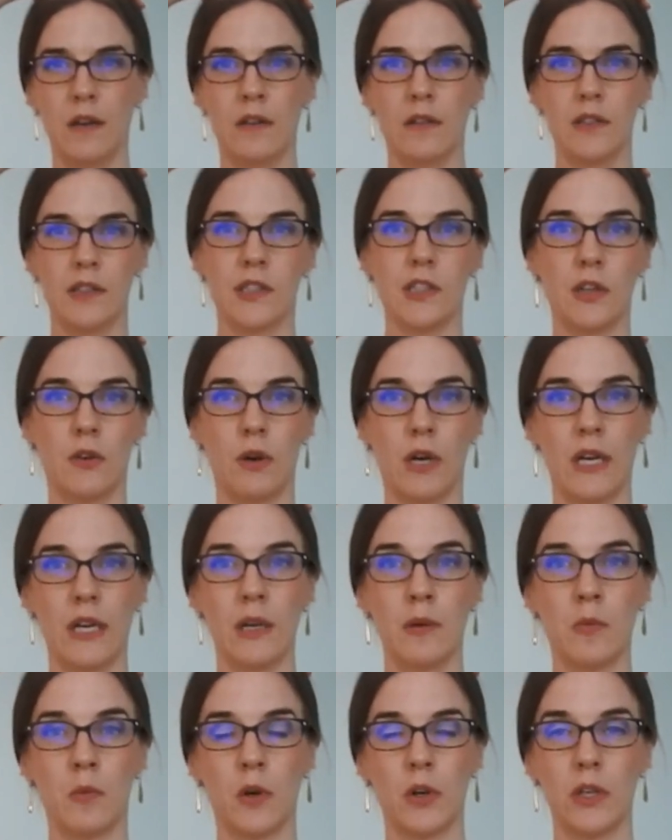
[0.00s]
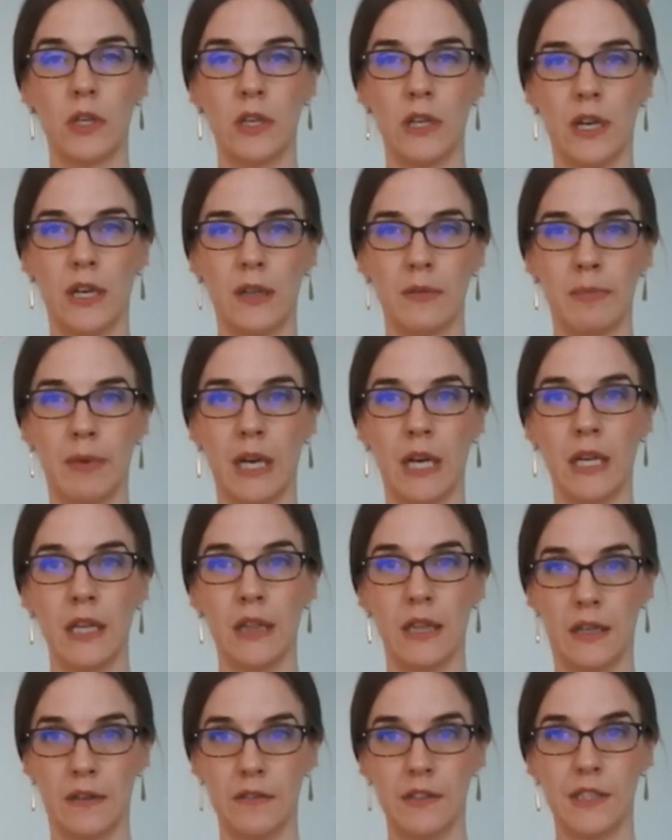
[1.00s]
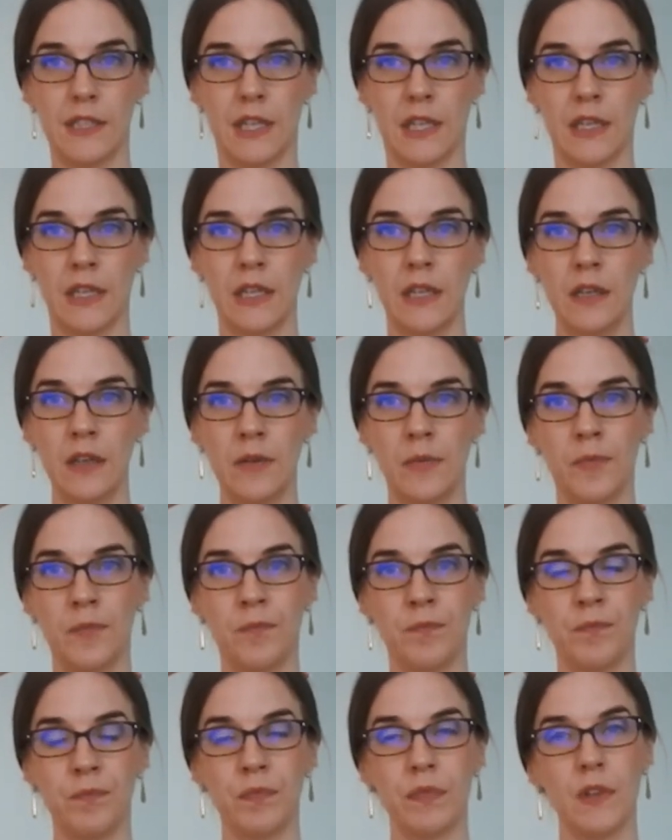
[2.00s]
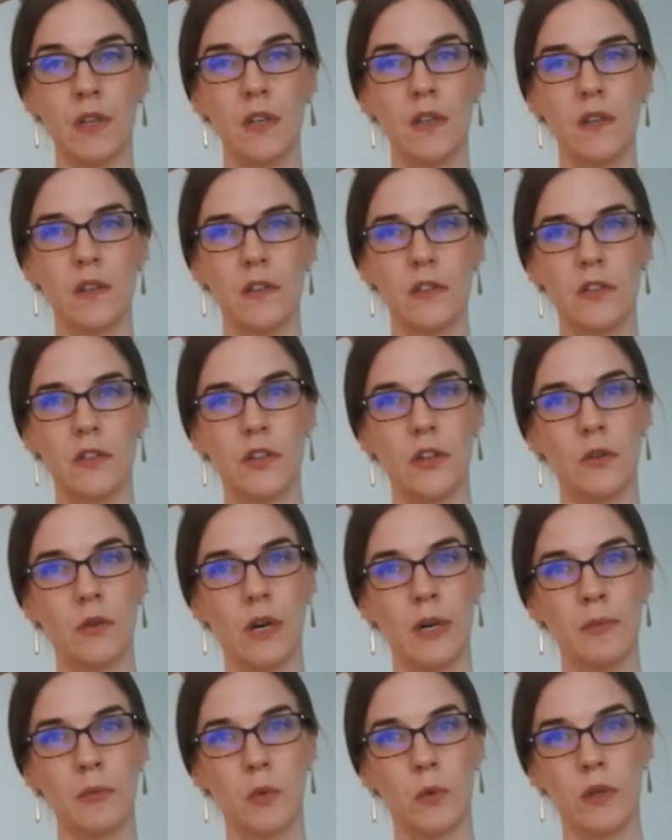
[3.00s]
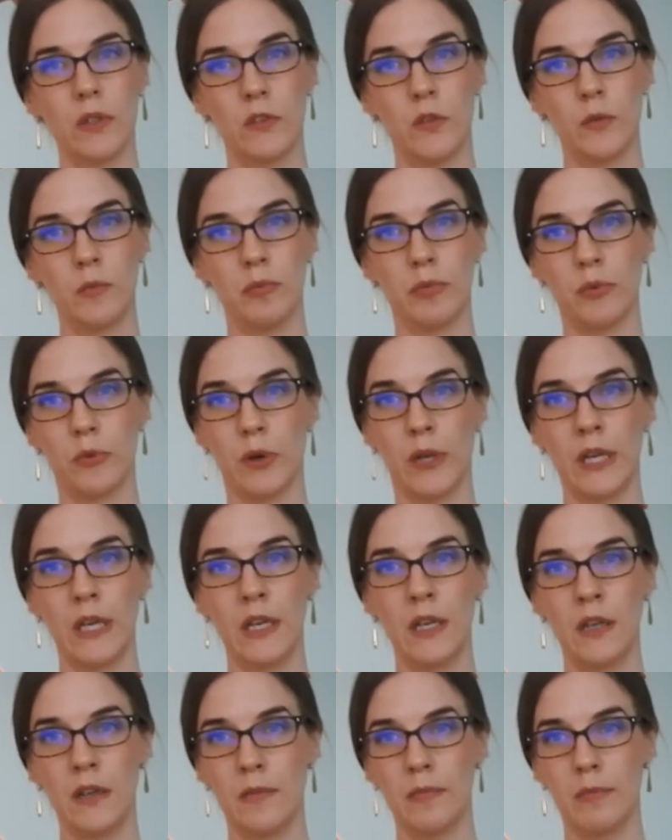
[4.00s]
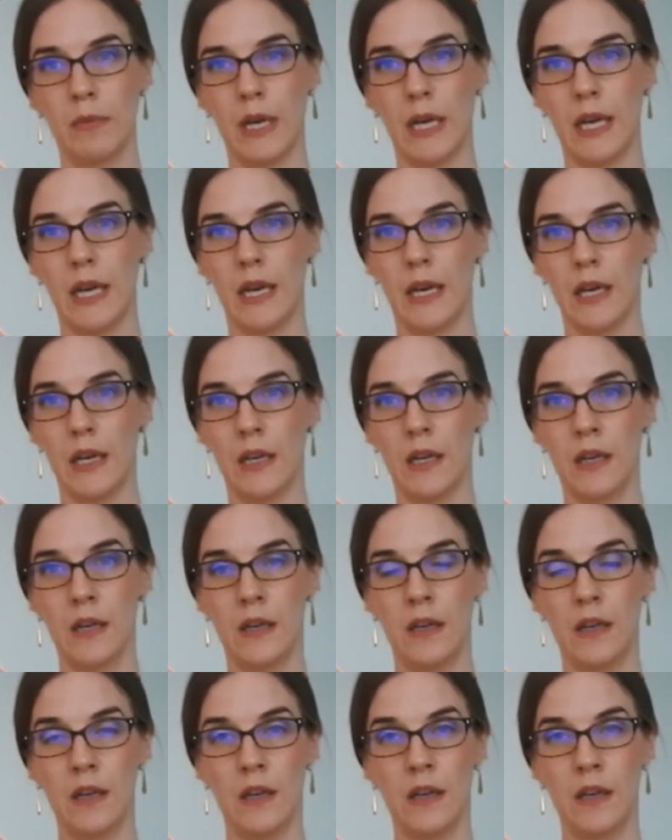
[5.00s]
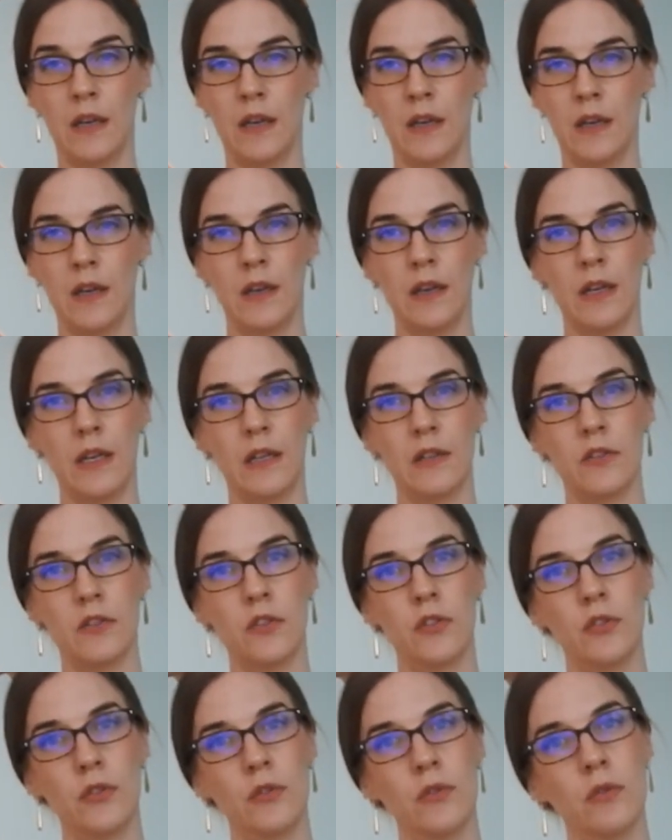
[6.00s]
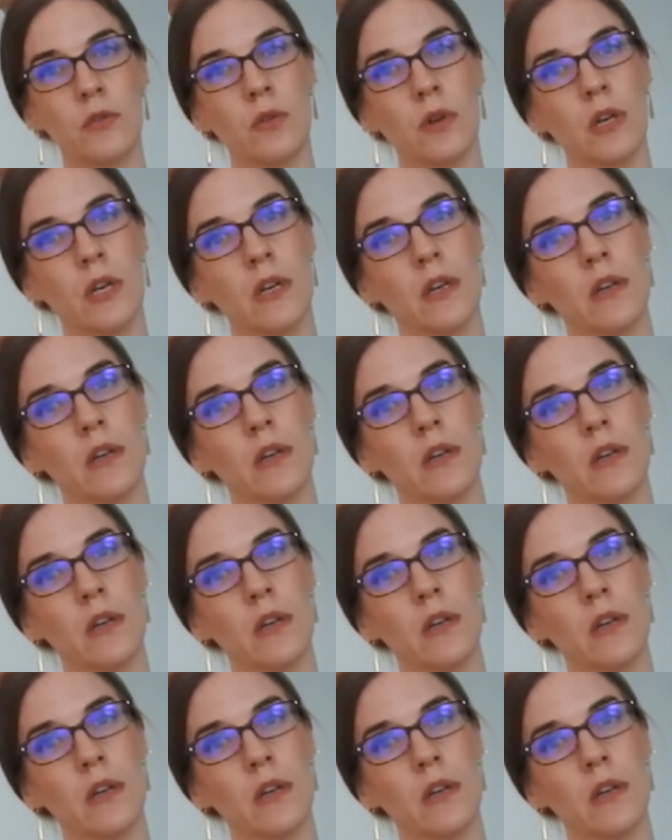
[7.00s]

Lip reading: so I am working on my left side. So I'm going to bring my head into